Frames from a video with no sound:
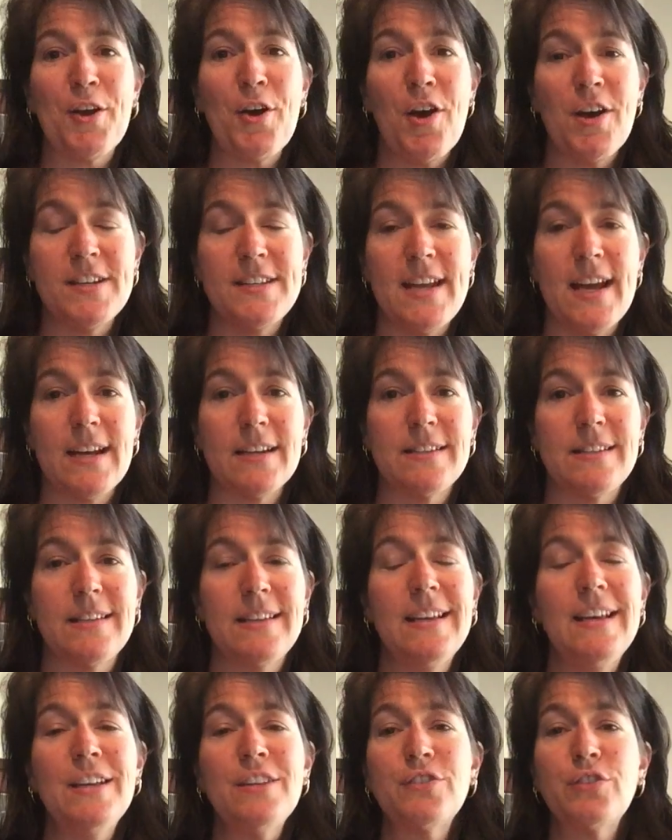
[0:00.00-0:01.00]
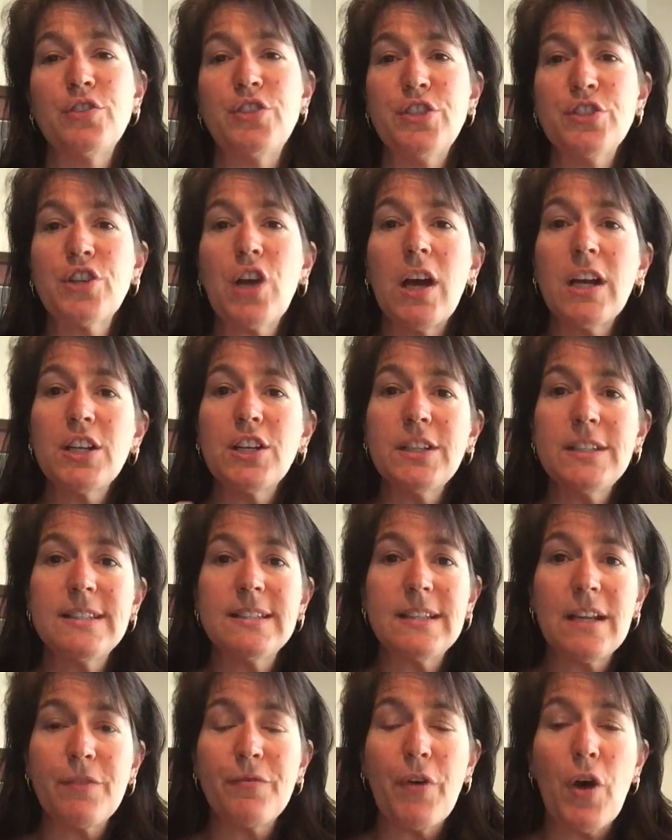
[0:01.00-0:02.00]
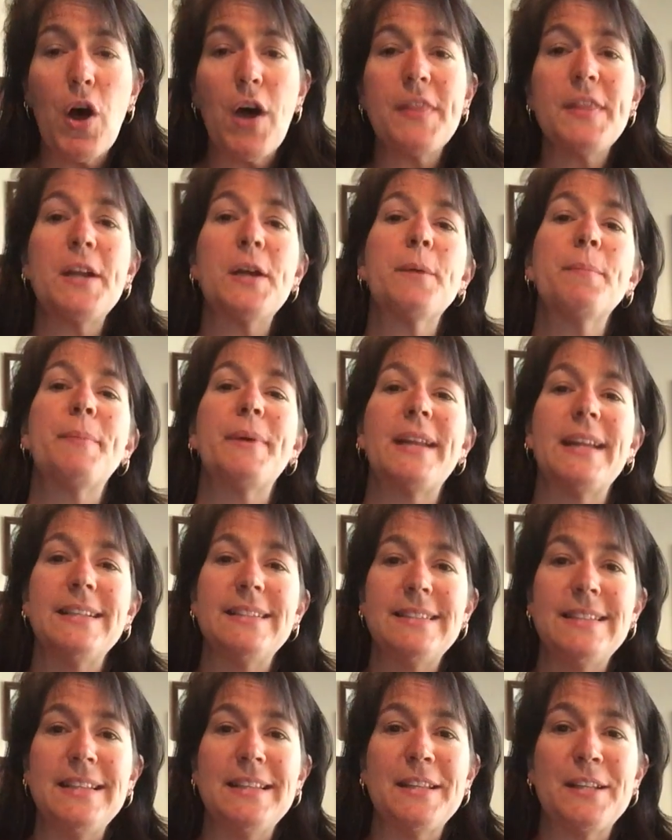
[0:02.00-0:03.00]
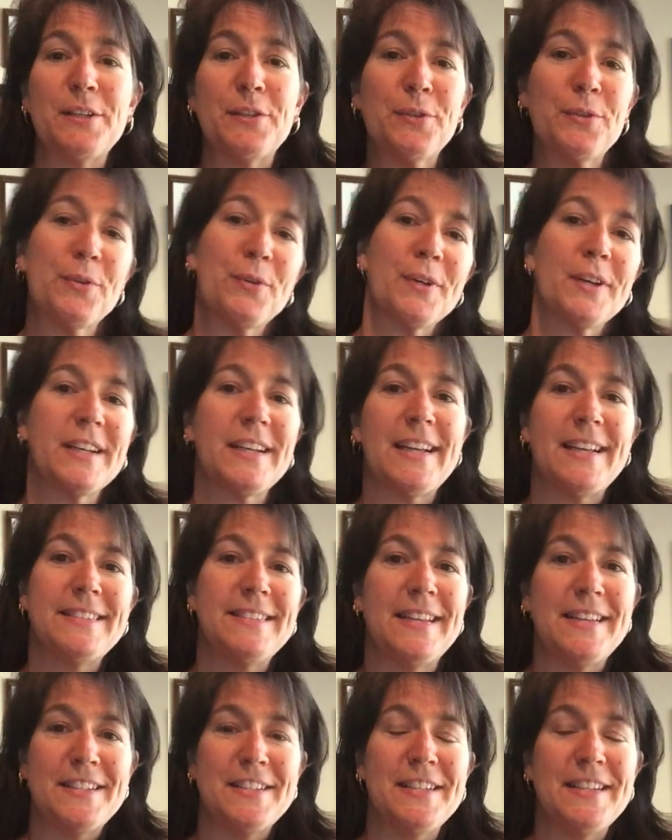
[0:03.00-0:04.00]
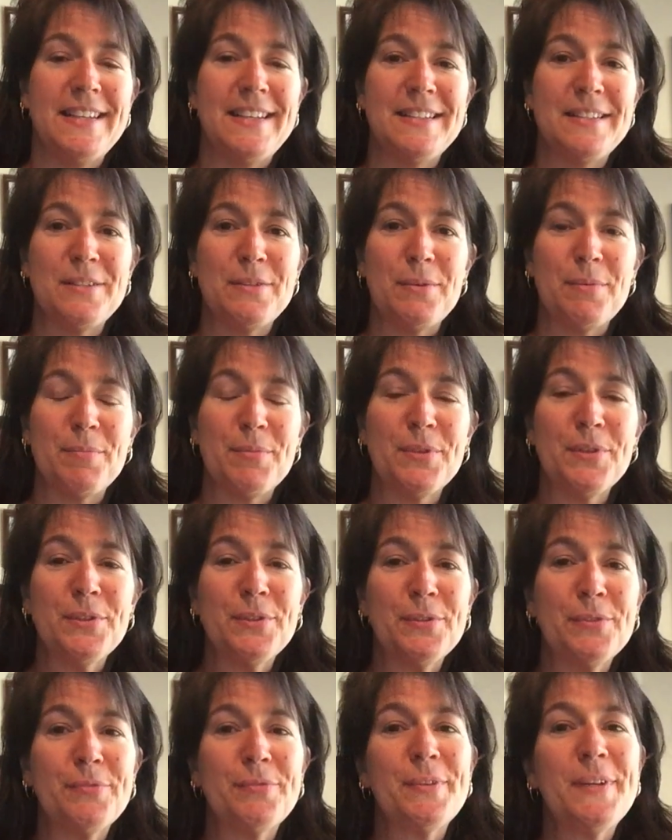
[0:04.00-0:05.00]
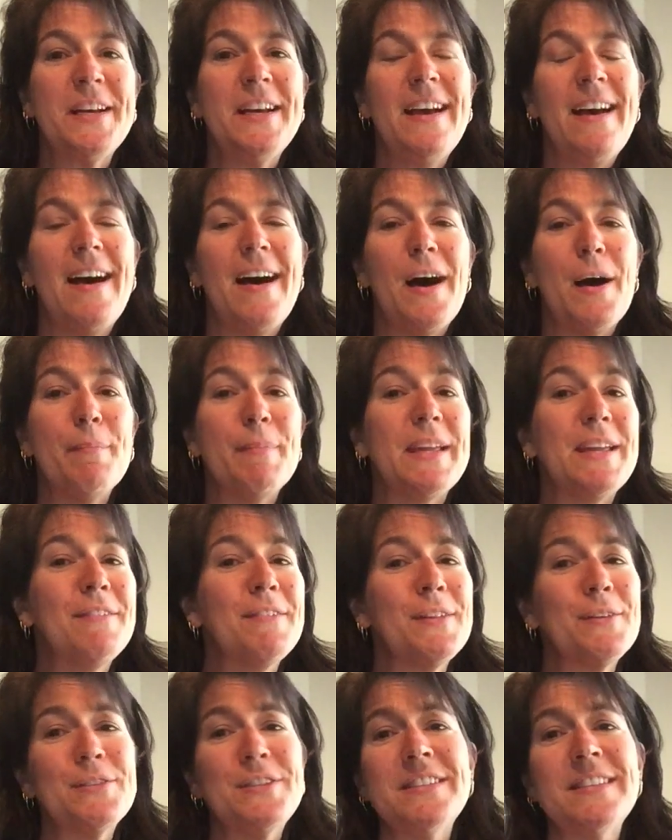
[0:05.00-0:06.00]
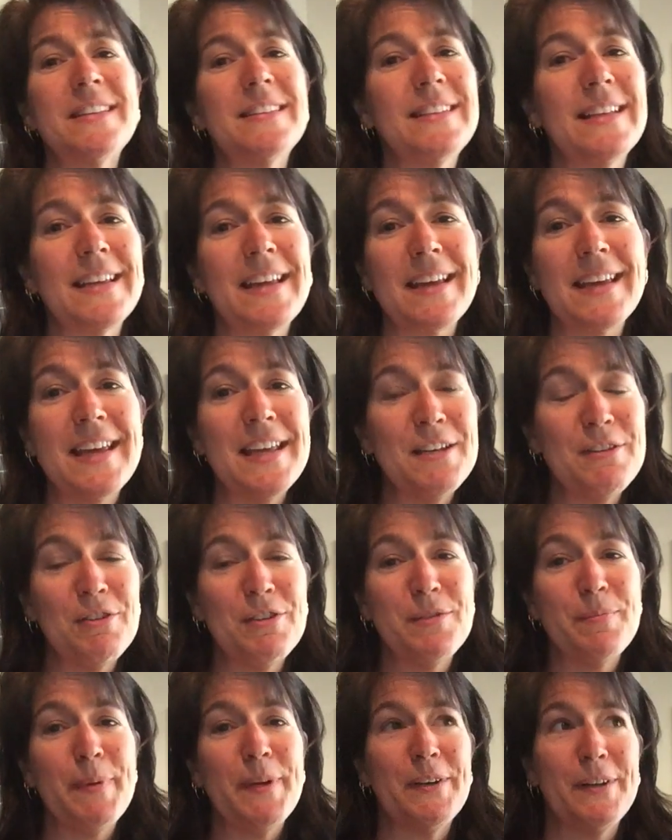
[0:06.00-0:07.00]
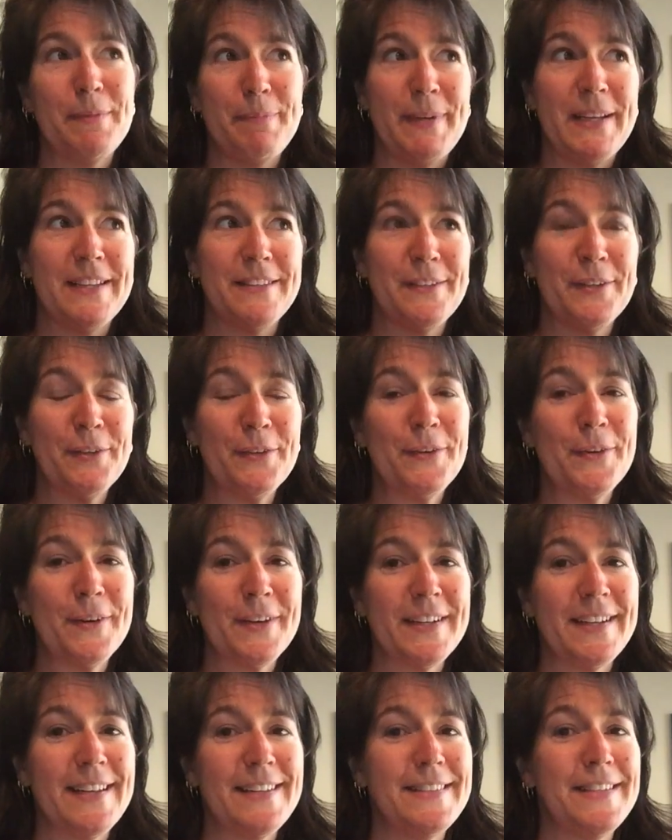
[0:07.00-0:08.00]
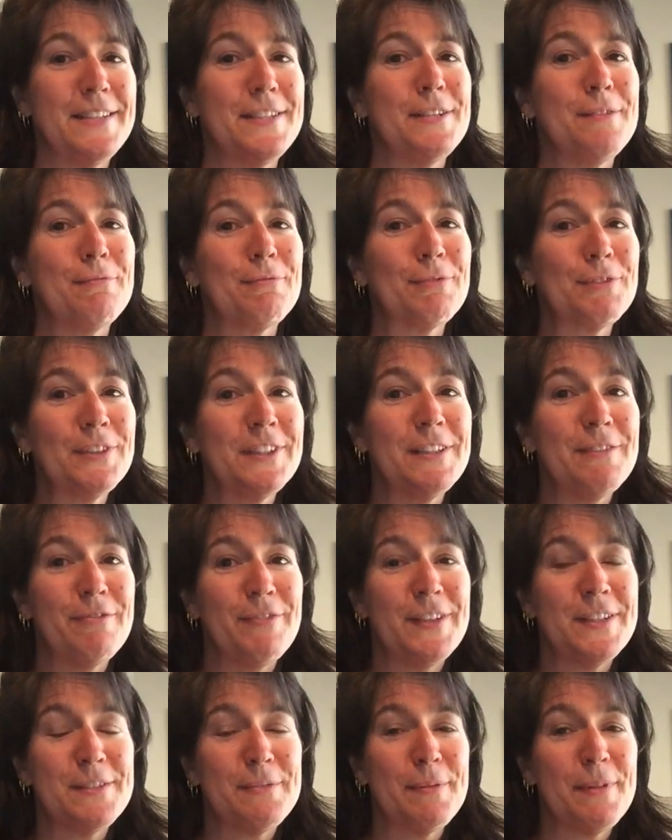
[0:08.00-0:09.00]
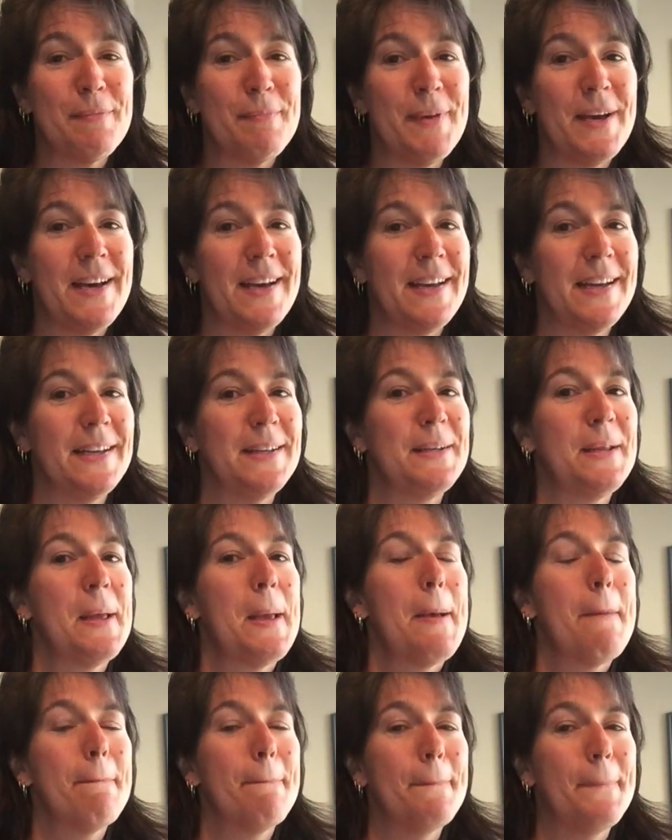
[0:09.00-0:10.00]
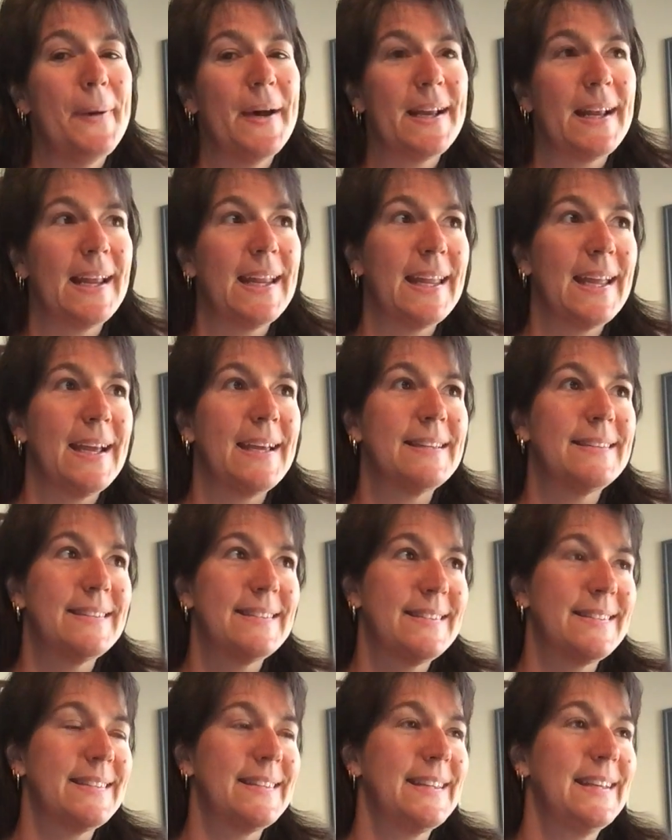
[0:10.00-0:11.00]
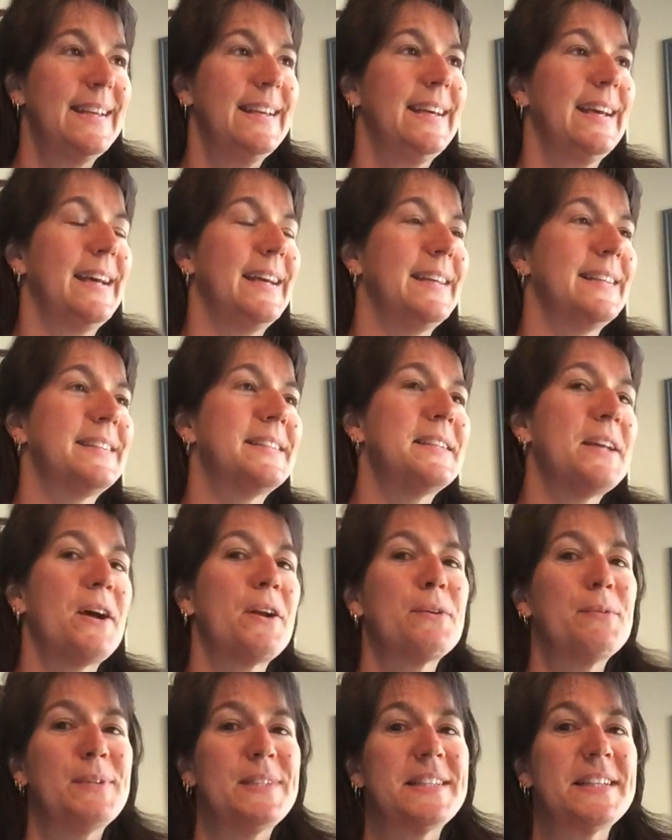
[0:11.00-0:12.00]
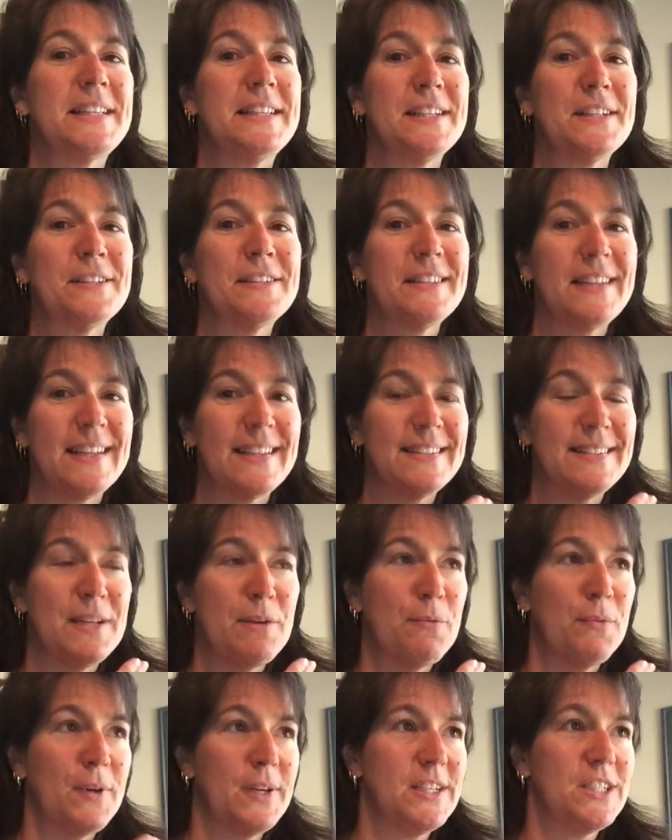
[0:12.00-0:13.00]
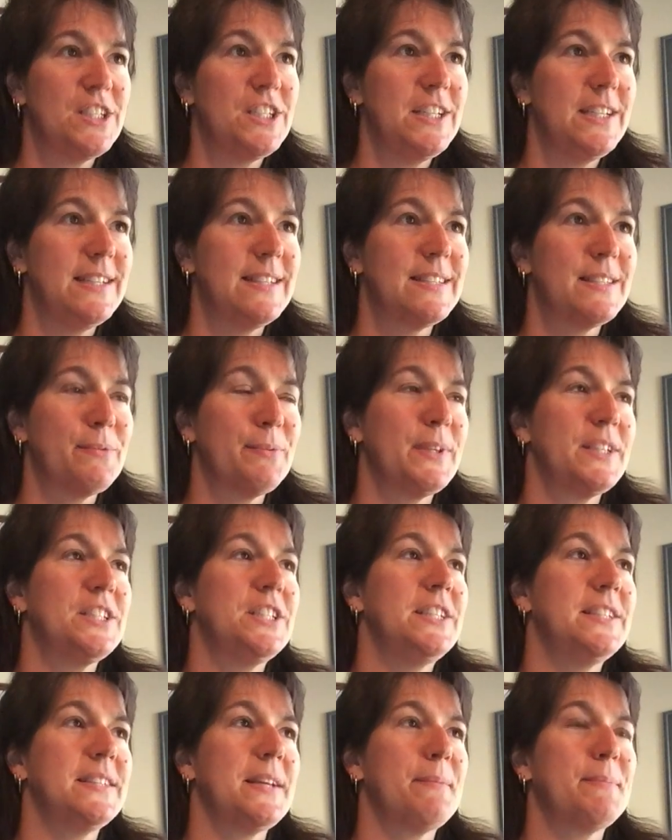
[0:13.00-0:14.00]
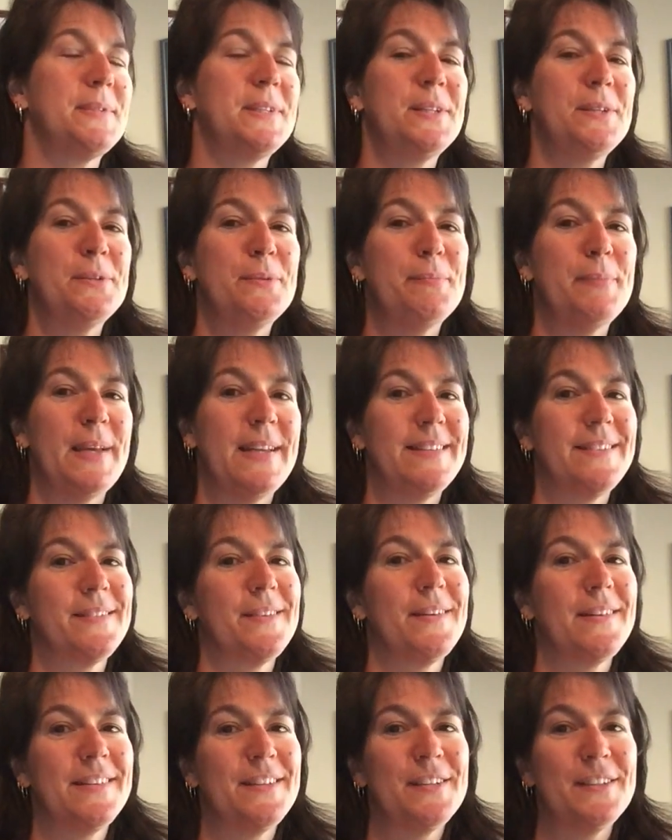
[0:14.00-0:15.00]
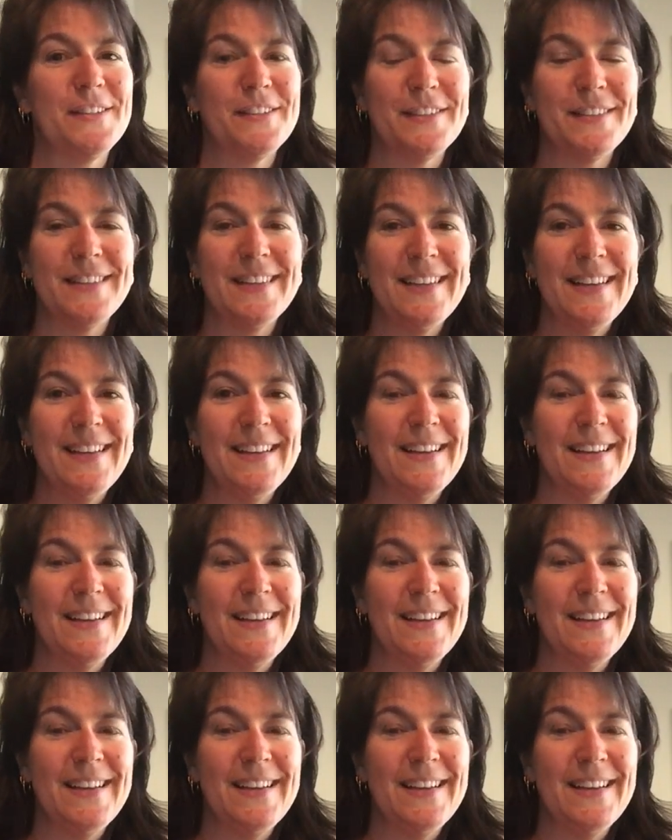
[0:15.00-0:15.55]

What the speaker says: a contact. So she's got good stuff on there, but I see that her organization needs to improve, even though she's like a kindred spirit, because her organization really fits with mine. But I guess it's not always clear, like I say, what she's up to based on her